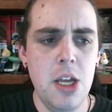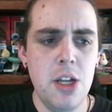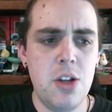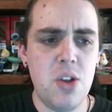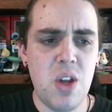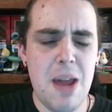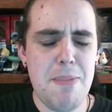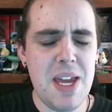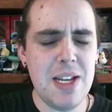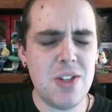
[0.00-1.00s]
due to the game
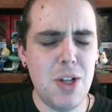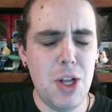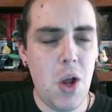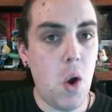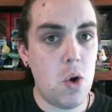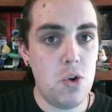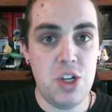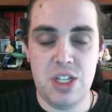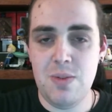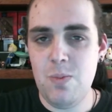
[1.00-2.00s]
being as large
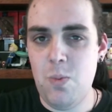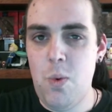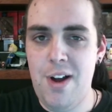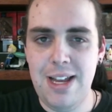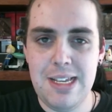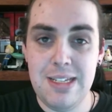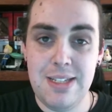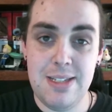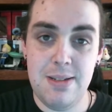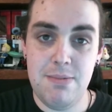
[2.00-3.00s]
as it
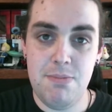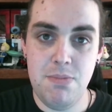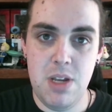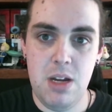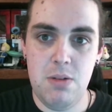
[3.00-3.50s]
was, you know,